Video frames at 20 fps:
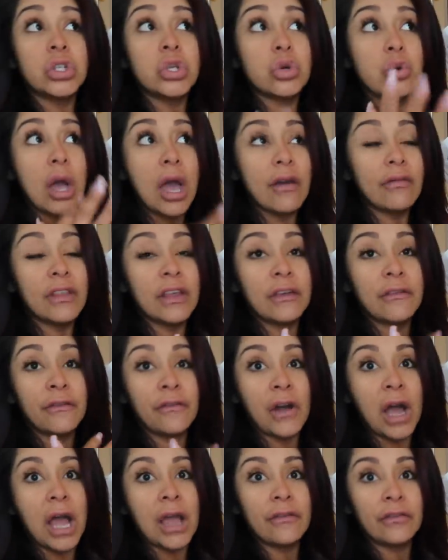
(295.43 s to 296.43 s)
So you have like
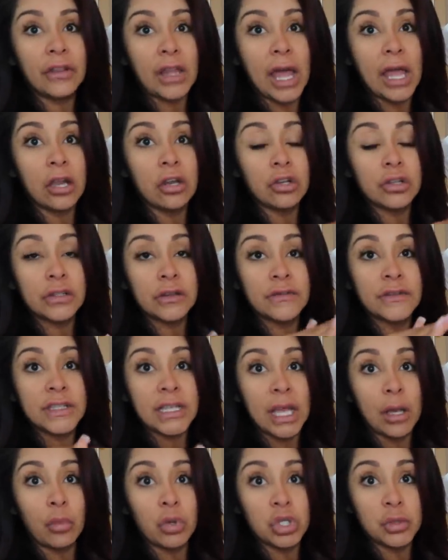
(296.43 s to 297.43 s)
five layers of
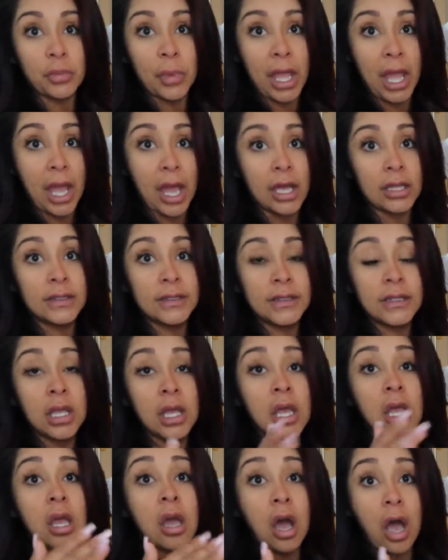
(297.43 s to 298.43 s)
sandwich pads
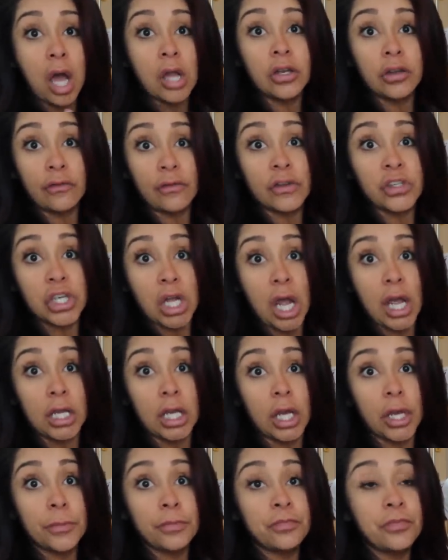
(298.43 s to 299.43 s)
on your
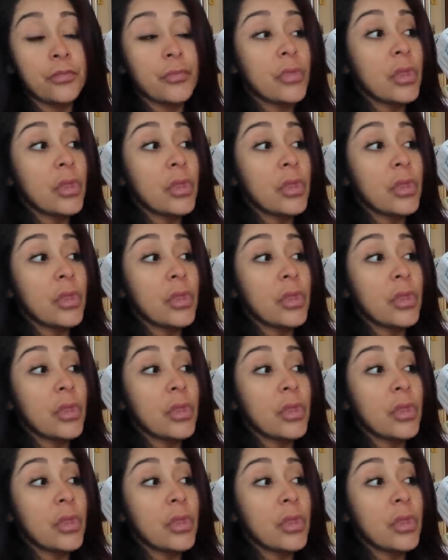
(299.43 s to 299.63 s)
vagina.